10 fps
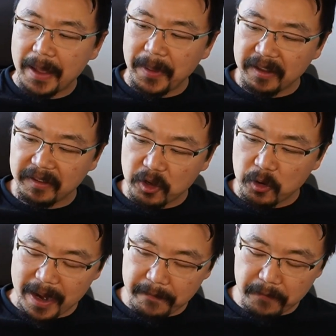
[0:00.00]
I mean,
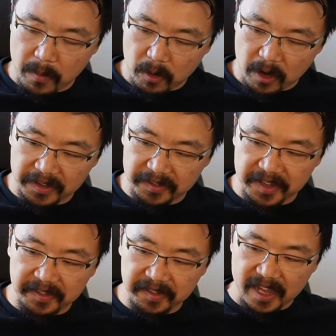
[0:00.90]
so my framework is this.